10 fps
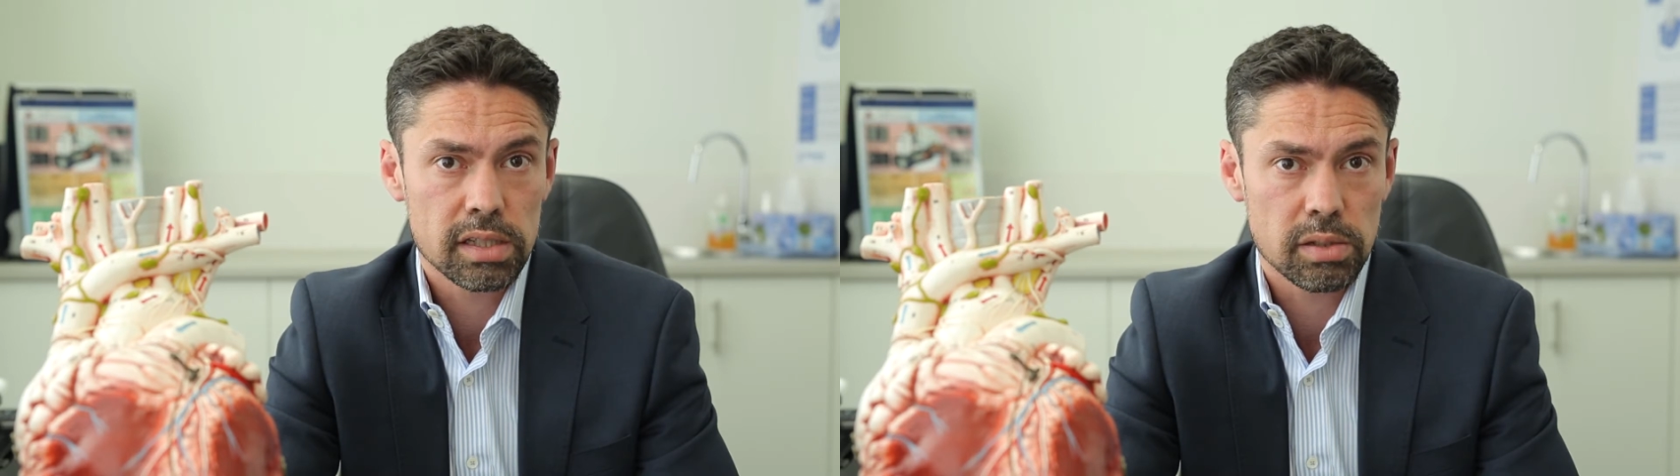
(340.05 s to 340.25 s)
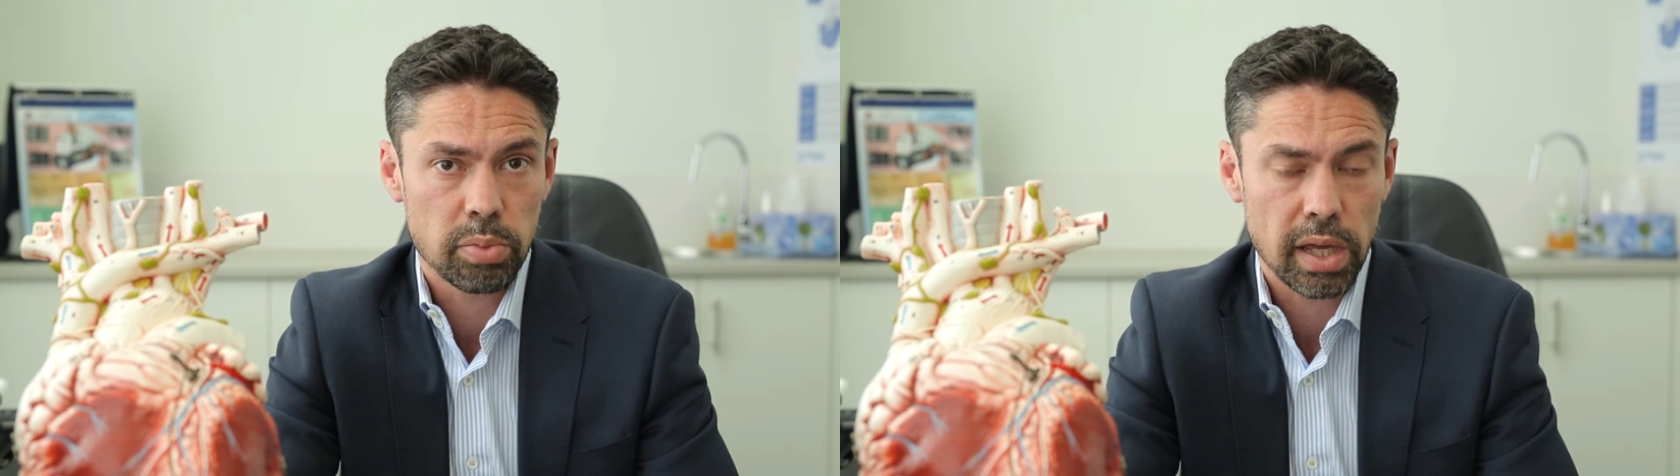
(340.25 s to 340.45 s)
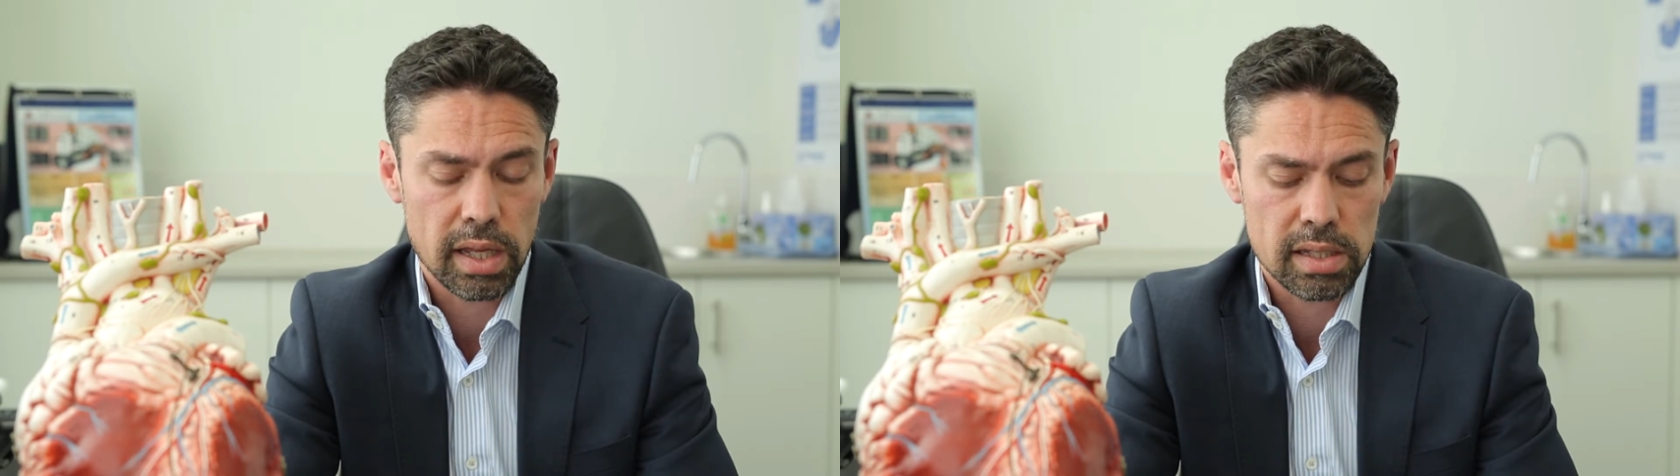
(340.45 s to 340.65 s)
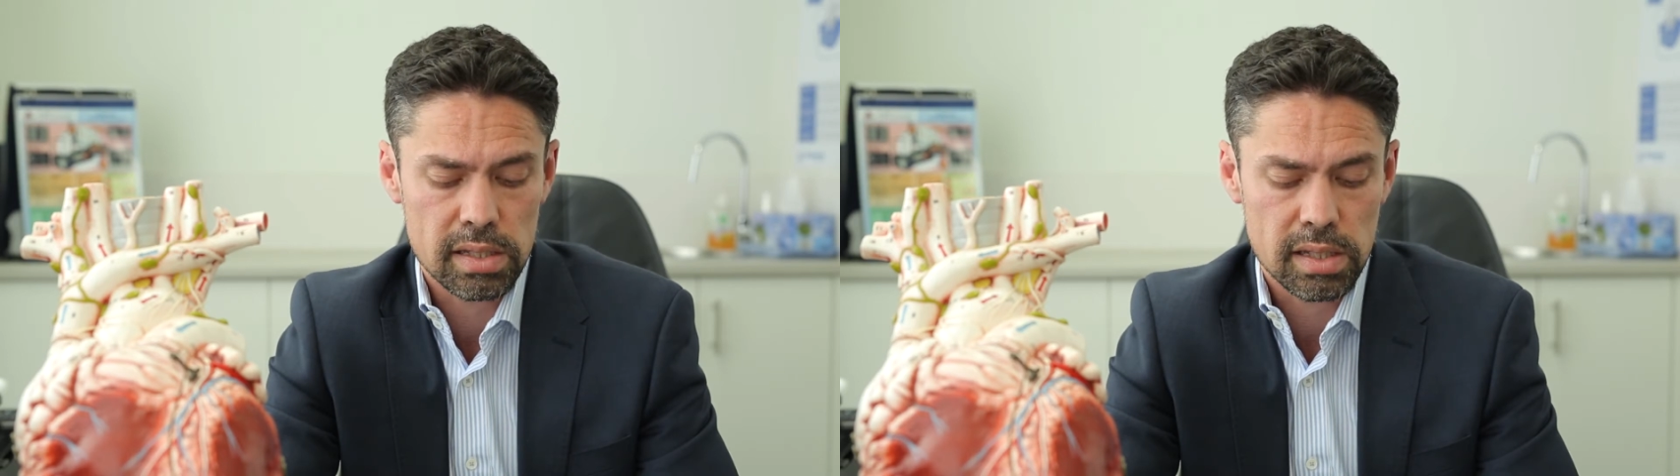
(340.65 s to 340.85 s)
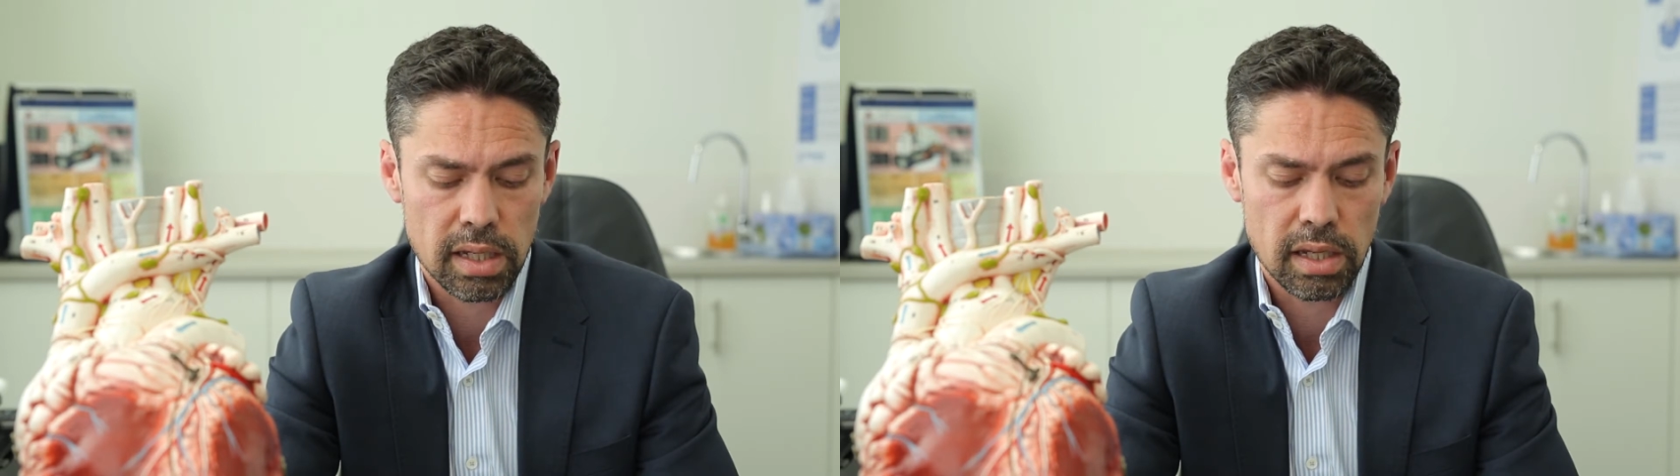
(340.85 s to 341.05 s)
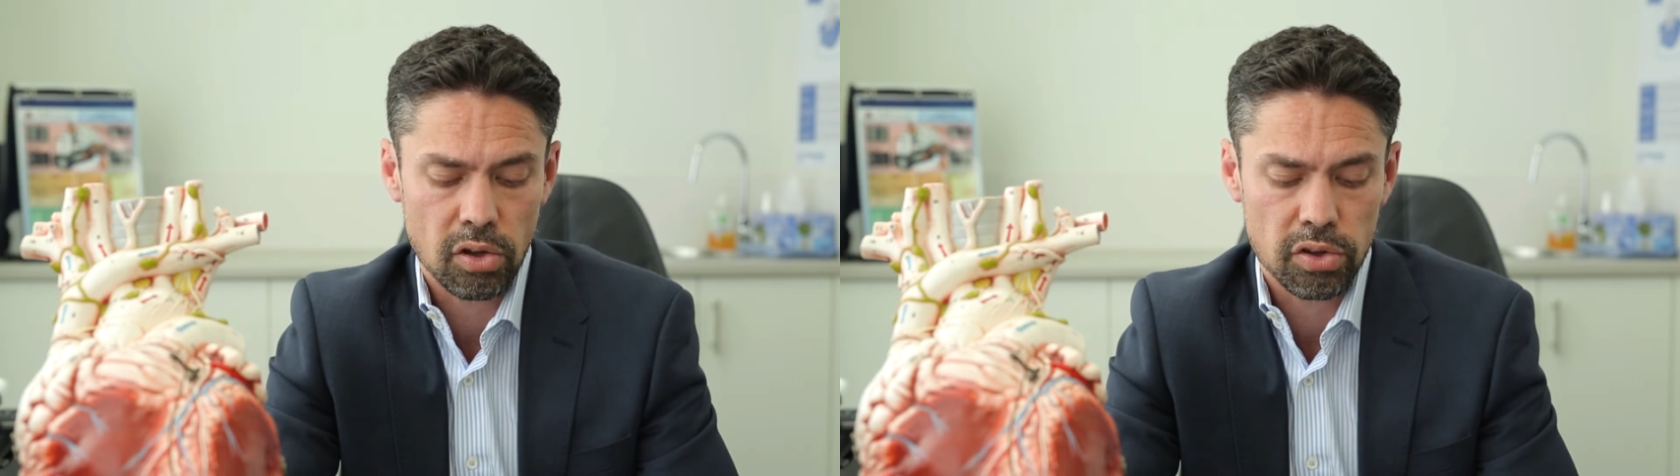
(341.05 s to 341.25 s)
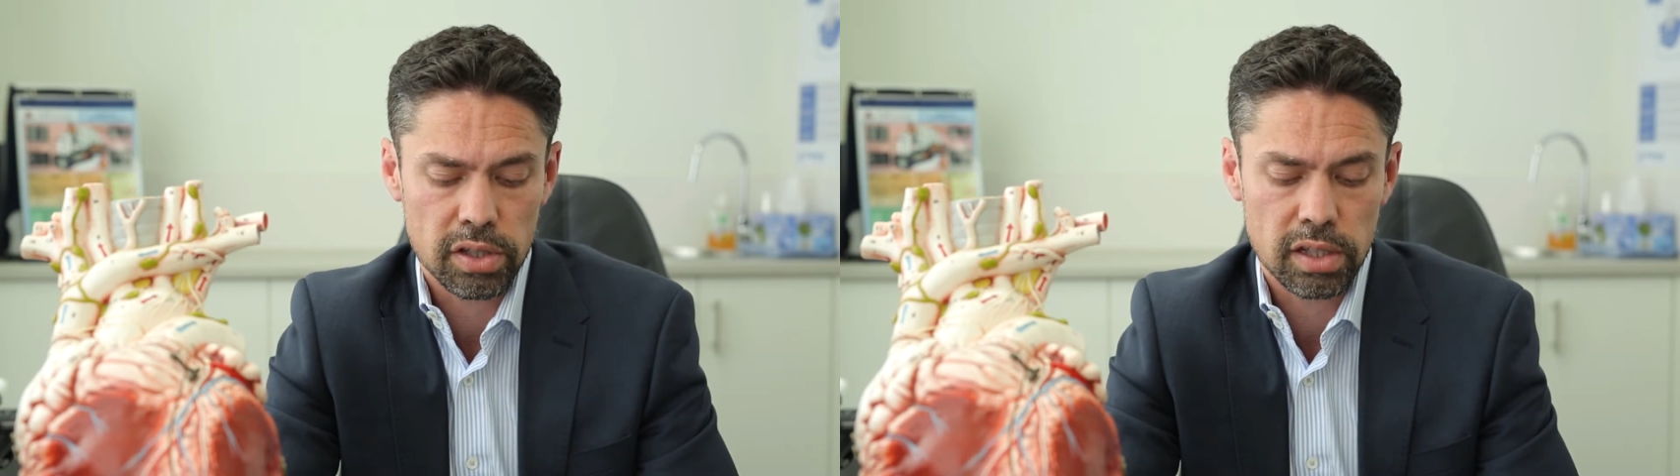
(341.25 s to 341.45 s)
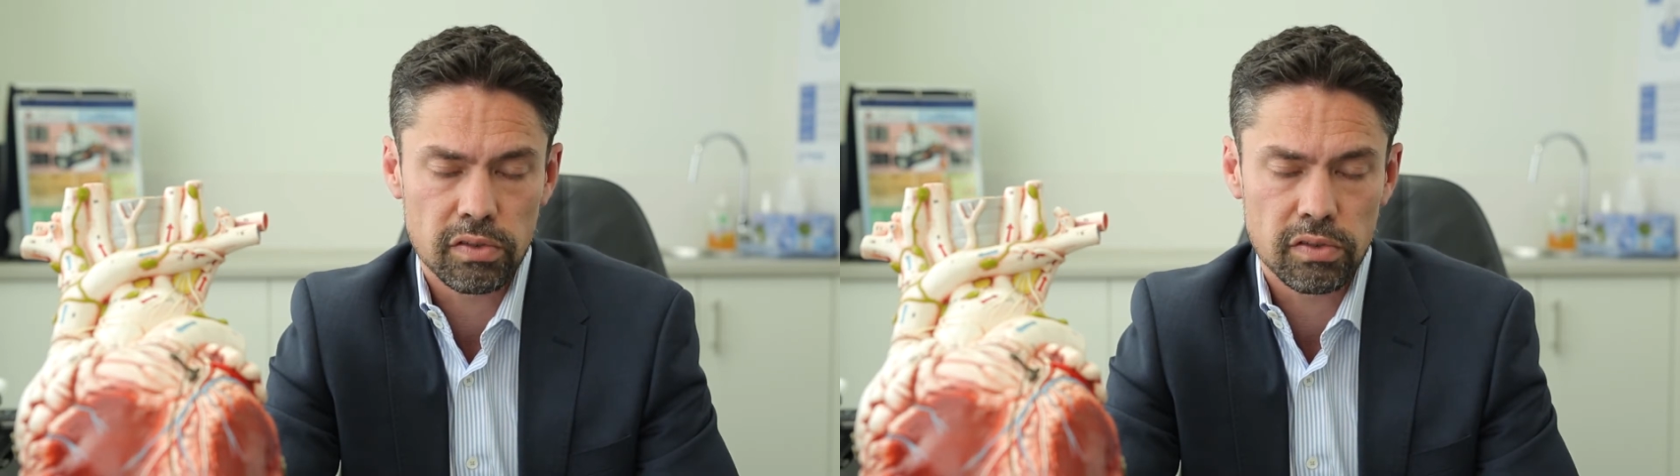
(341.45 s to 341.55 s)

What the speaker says: depends on the